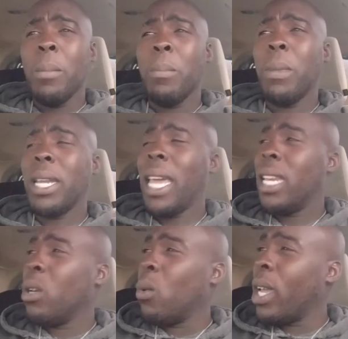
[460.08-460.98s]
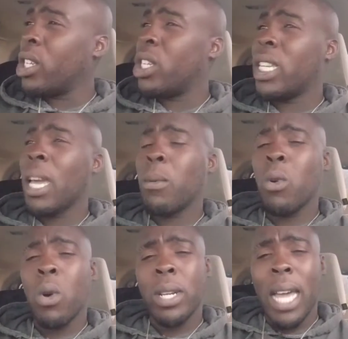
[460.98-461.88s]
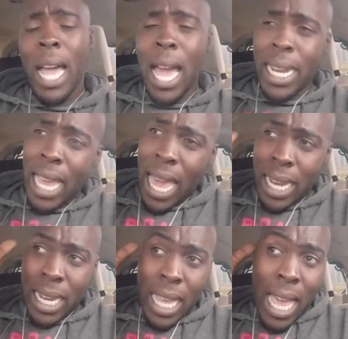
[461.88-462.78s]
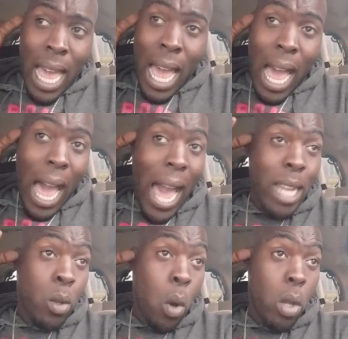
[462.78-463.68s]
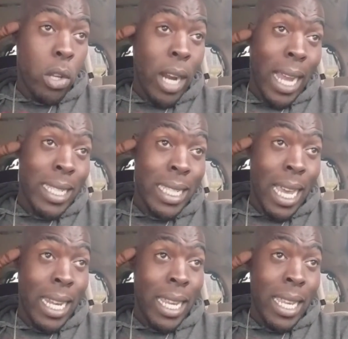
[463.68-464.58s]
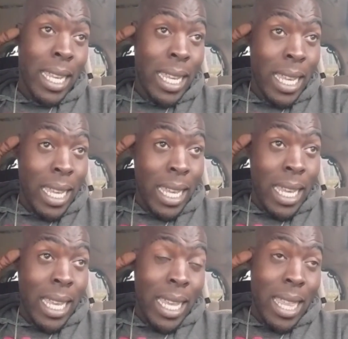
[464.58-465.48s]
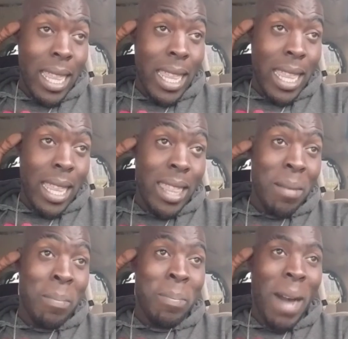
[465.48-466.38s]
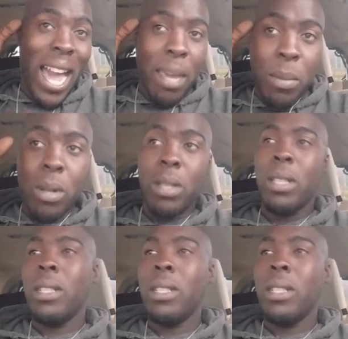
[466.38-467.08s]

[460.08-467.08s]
But anyway, she kept going on, and I told her, I said, the Bible